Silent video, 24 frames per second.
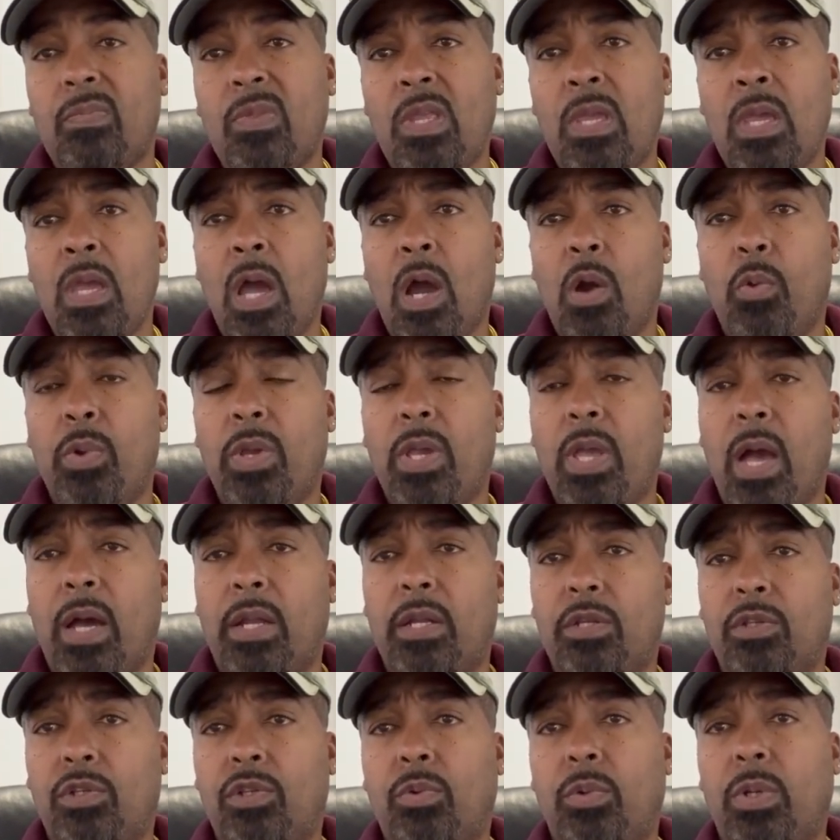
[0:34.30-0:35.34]
We got
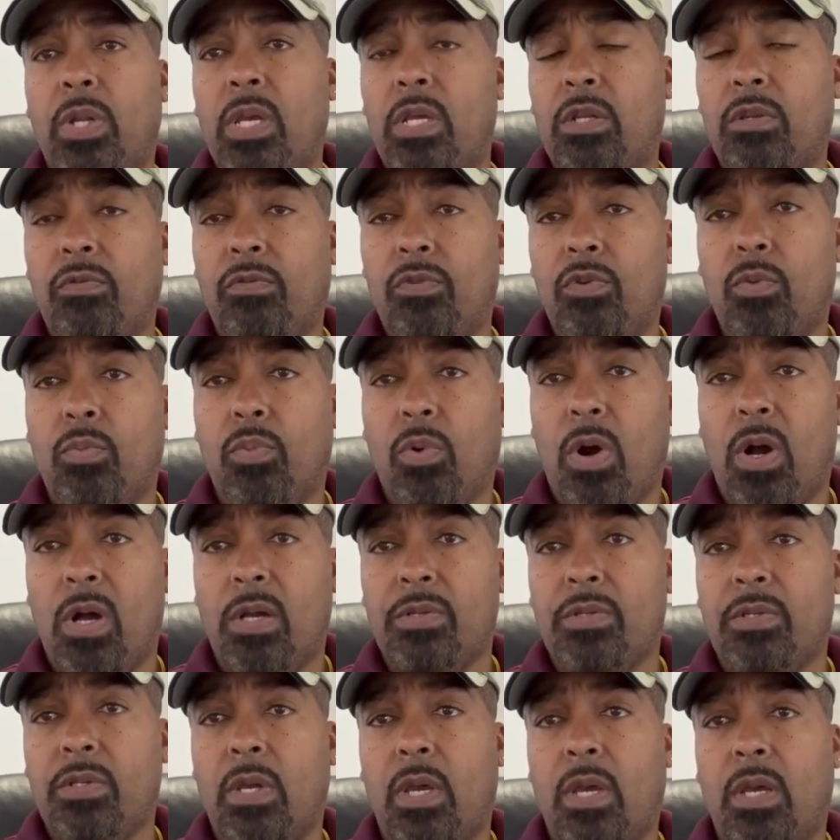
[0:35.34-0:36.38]
into an interview
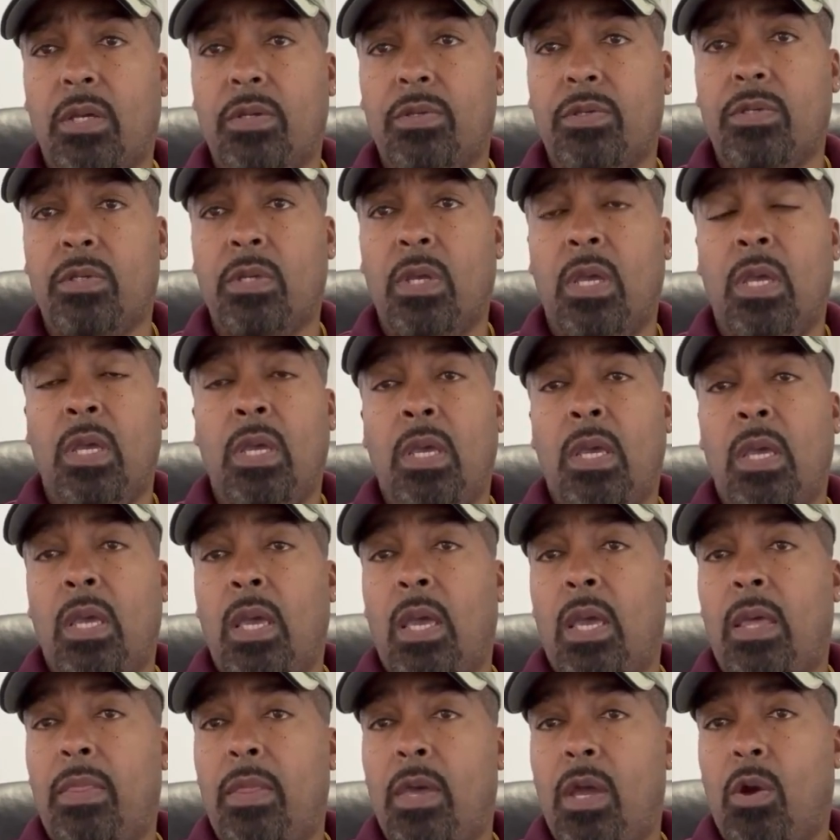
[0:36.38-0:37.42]
process,
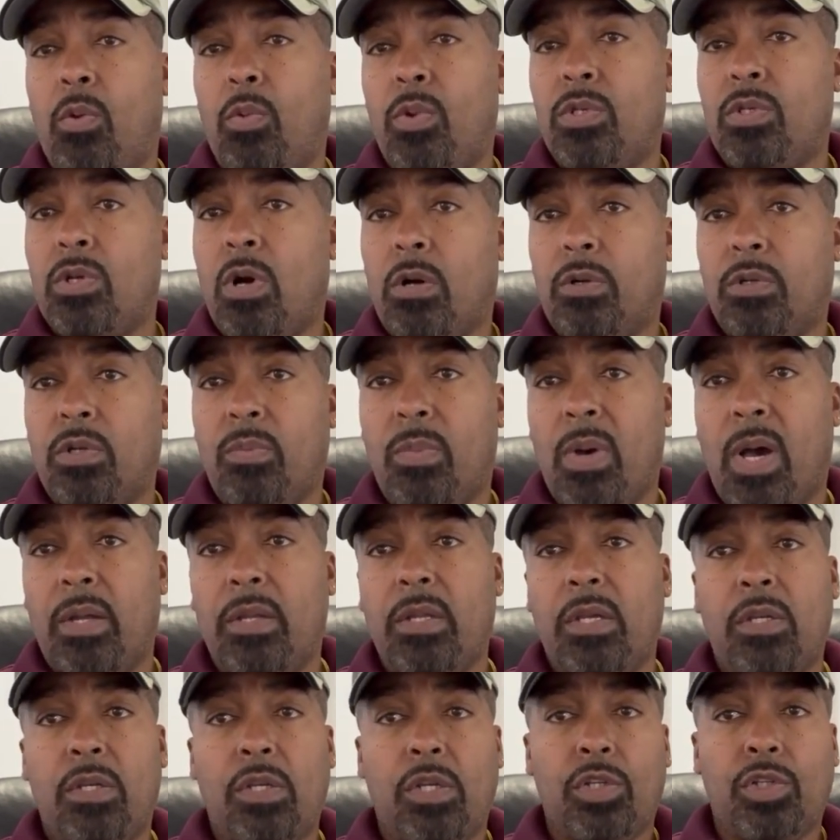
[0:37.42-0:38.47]
and then we talked about the
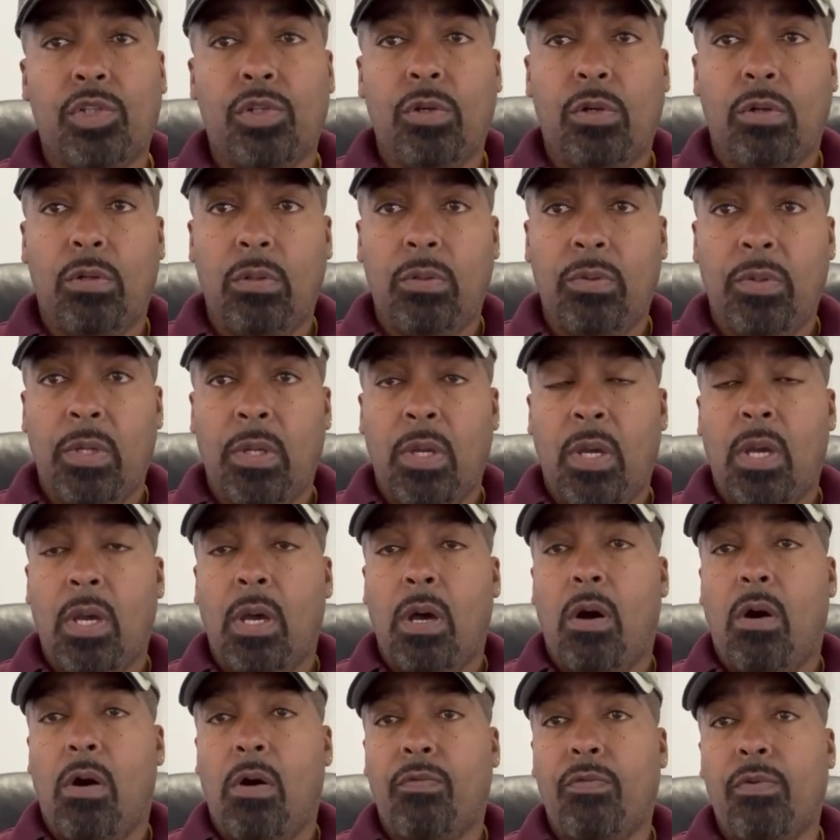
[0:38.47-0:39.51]
initial
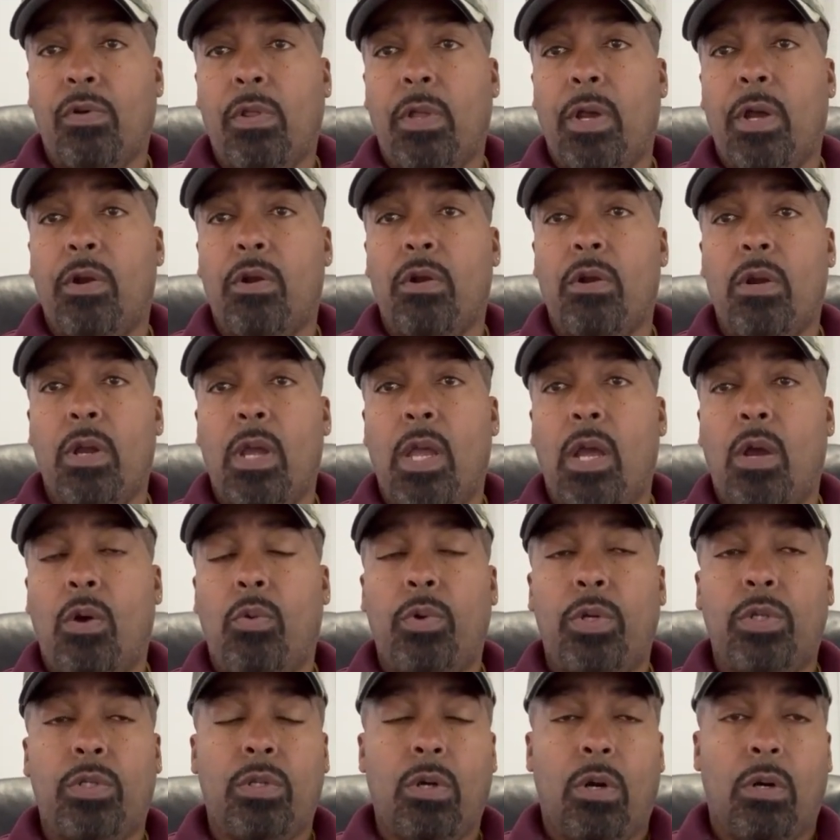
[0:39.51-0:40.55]
offer letter, and
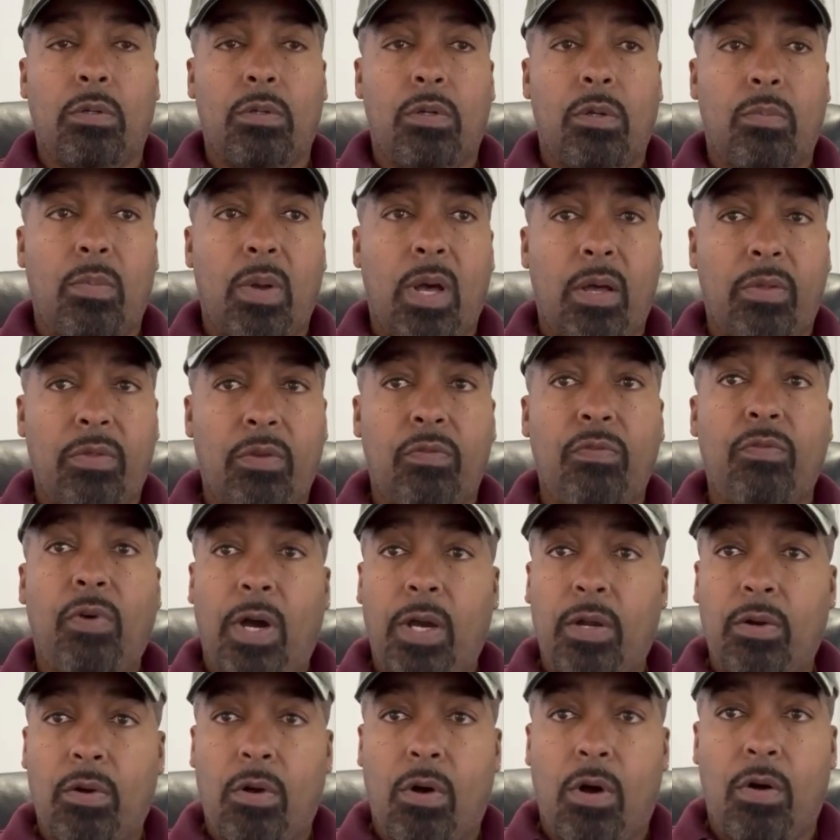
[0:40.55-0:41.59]
we talked about the
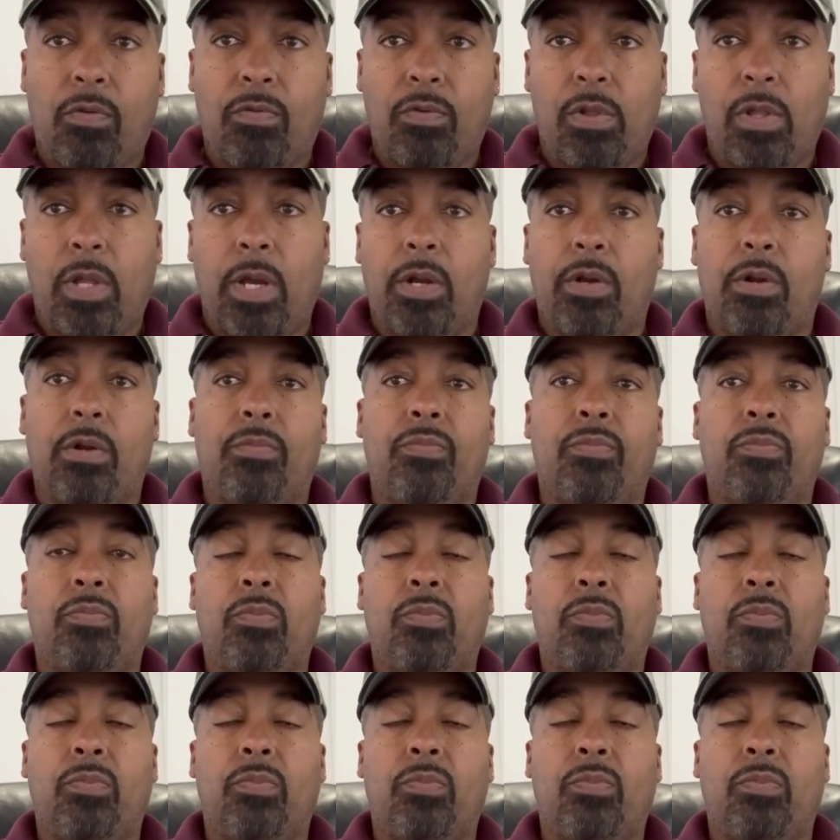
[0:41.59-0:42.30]
final offer letter.